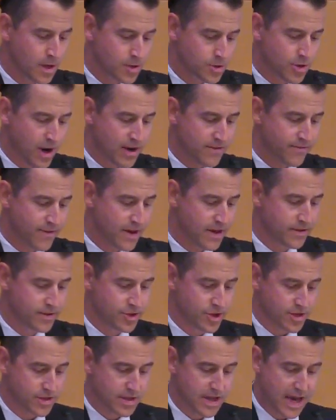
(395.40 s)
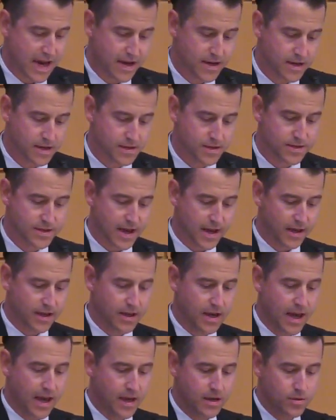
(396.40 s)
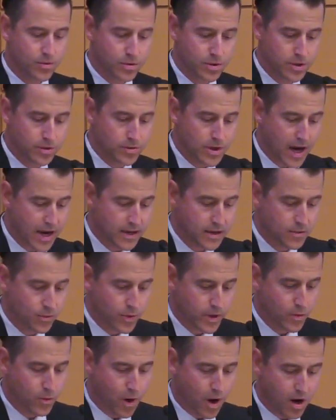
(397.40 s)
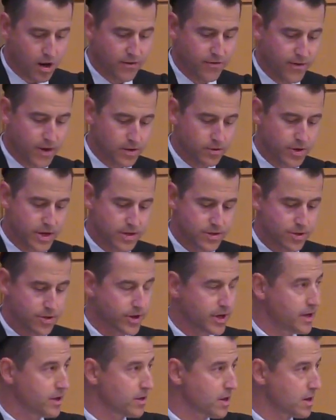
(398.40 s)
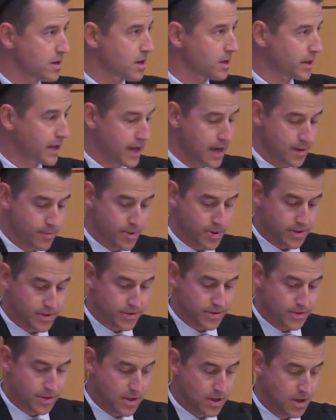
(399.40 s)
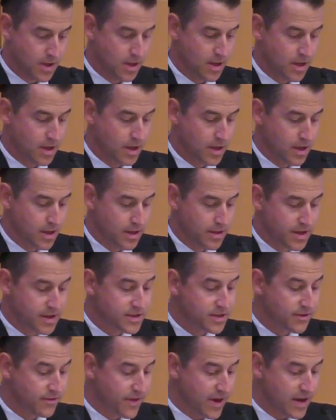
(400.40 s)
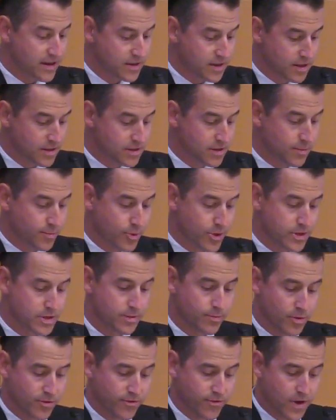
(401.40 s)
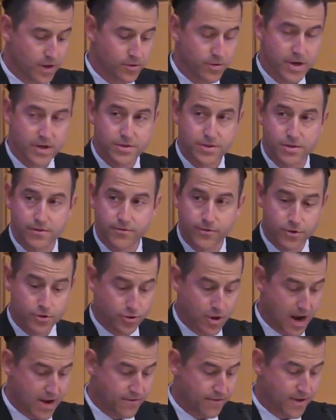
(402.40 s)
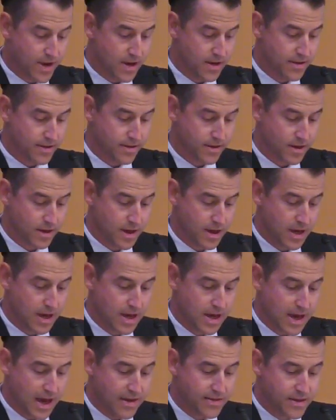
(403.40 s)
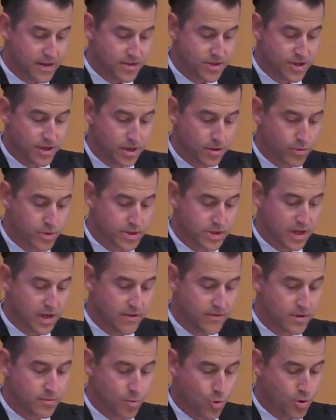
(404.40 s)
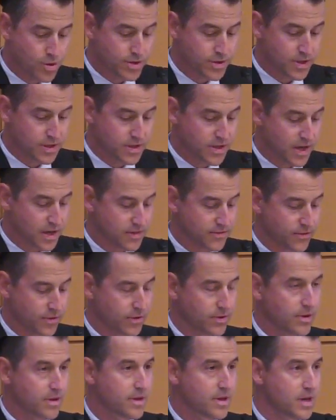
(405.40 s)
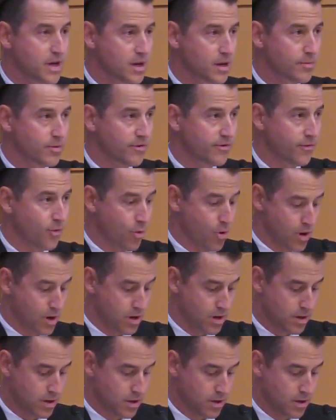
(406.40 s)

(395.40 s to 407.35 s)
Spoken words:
Tri-Faith just had its second annual United We Walk fundraiser here on our campus. This event is the principal fundraiser for Tri-Faith, and this year was even more successful than the year before.